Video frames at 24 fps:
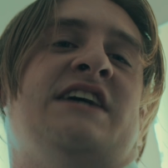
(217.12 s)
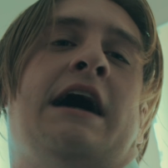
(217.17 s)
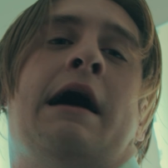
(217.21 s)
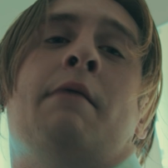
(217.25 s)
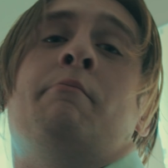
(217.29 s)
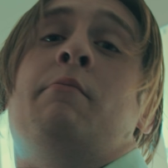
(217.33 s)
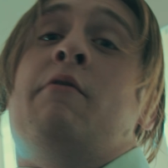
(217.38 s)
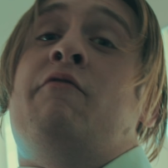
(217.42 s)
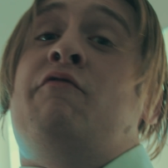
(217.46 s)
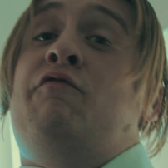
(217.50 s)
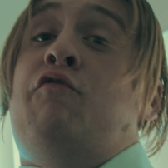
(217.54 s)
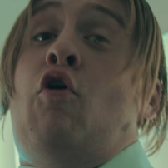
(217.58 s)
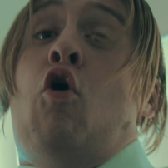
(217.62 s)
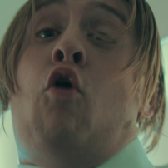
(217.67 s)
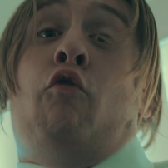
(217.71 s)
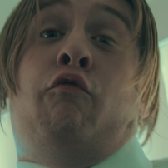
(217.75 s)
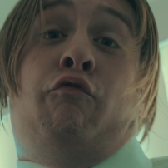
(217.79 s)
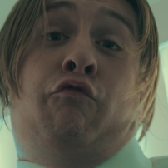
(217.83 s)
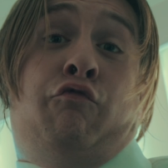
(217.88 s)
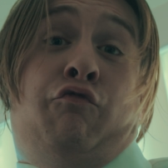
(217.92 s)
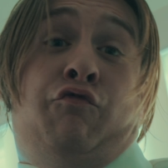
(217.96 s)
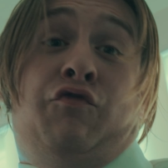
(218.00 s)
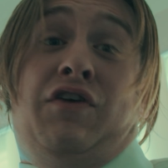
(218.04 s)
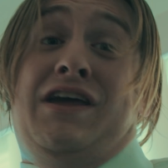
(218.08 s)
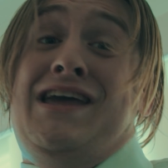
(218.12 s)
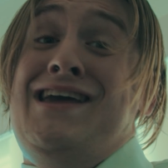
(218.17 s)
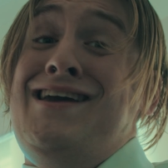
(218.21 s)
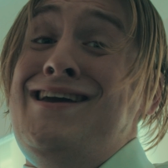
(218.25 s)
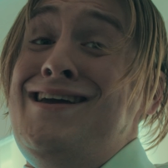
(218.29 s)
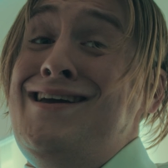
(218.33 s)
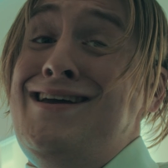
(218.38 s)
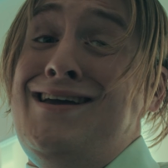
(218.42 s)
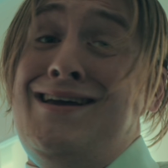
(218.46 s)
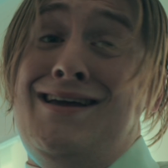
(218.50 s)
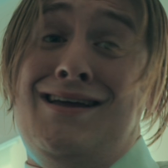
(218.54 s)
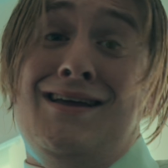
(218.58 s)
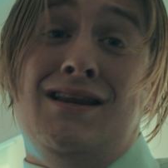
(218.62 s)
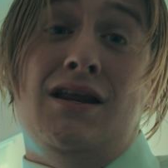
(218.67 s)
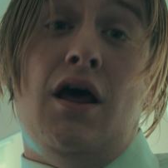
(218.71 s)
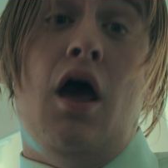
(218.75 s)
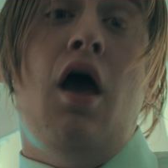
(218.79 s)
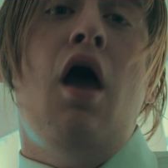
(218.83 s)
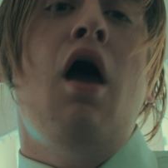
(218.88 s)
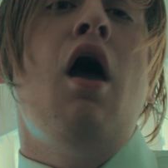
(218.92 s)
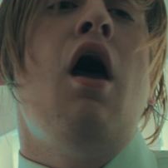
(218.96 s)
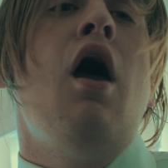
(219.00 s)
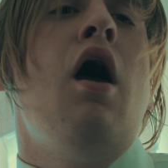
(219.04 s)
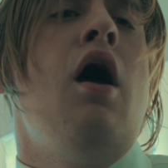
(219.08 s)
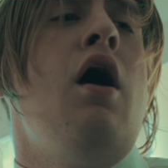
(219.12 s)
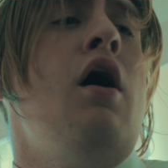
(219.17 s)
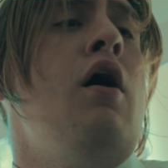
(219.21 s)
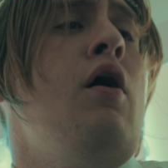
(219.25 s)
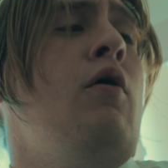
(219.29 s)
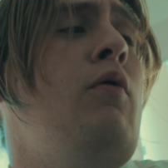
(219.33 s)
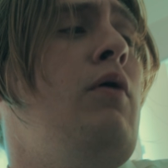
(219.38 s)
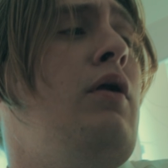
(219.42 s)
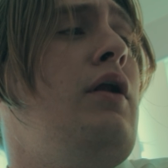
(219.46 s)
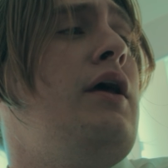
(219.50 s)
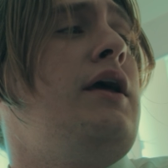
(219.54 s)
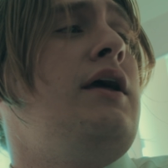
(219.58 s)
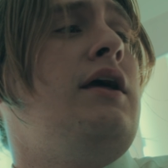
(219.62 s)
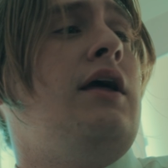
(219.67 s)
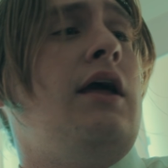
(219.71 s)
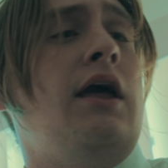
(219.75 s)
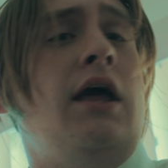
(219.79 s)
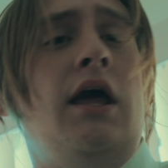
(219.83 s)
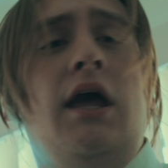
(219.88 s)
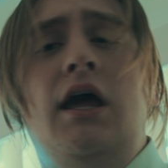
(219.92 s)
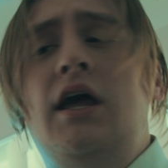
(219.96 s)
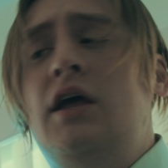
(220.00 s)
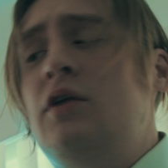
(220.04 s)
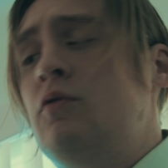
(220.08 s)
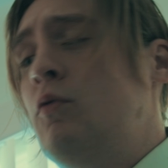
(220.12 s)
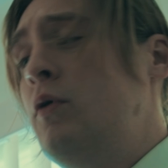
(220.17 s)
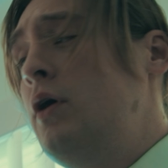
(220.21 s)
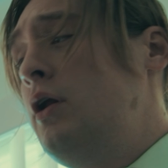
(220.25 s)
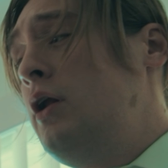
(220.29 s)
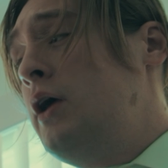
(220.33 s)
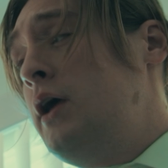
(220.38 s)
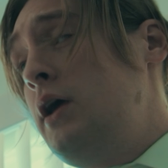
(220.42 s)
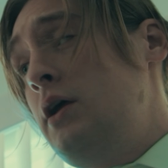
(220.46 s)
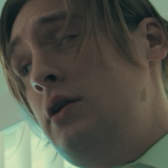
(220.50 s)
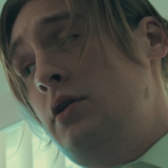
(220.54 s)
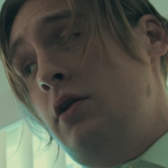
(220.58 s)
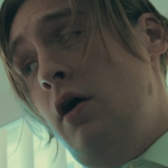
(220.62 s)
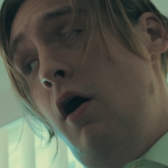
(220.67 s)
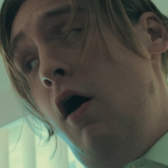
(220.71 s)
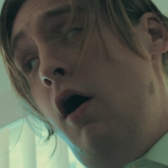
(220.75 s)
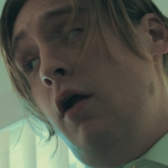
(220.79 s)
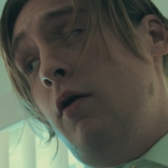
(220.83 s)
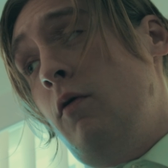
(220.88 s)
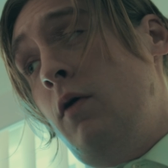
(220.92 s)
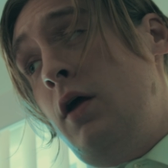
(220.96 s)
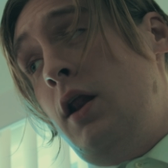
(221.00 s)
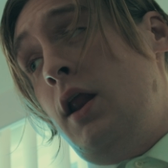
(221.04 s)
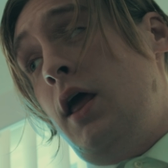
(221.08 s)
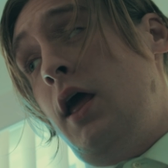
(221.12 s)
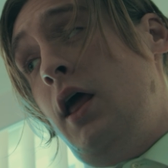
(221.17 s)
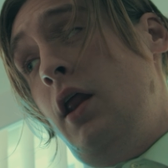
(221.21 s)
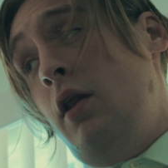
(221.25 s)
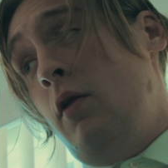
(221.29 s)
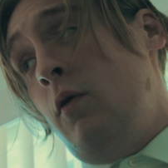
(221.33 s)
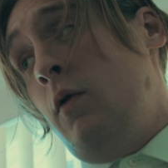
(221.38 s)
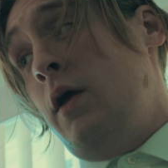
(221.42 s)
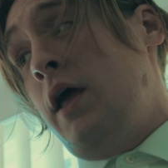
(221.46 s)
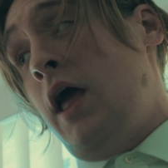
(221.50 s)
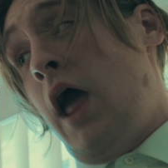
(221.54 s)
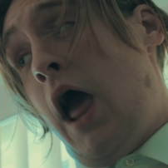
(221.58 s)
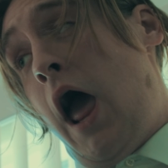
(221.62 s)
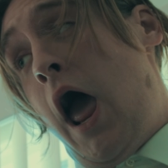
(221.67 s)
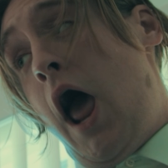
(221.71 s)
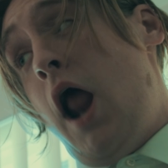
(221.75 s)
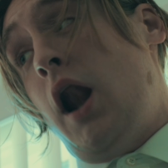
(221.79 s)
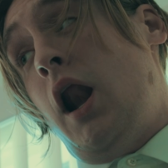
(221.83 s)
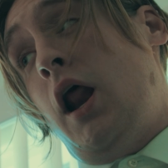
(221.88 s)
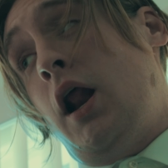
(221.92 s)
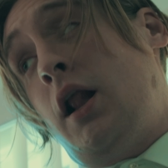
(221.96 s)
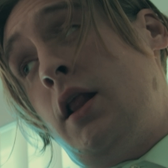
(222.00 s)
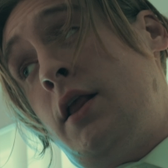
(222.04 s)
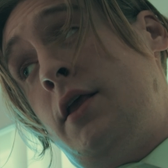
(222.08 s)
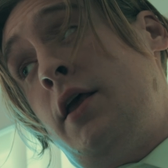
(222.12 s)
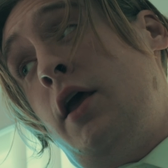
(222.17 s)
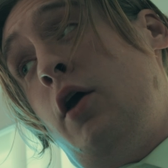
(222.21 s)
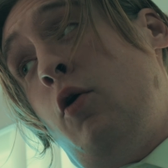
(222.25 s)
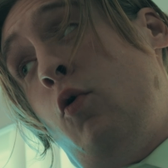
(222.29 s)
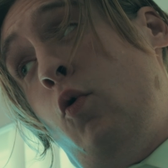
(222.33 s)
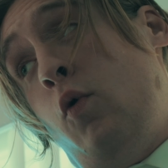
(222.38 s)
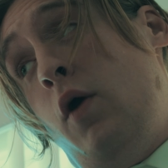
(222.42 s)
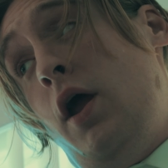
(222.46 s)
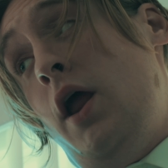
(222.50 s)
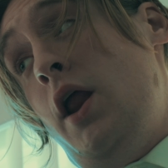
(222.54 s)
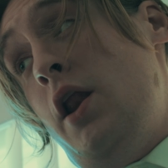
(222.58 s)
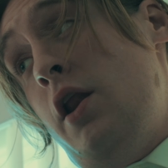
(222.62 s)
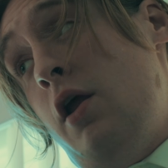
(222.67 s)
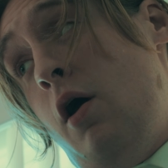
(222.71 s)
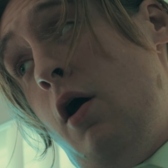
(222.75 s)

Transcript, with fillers: time before feed? Will he eat? Will he not? When in reality, we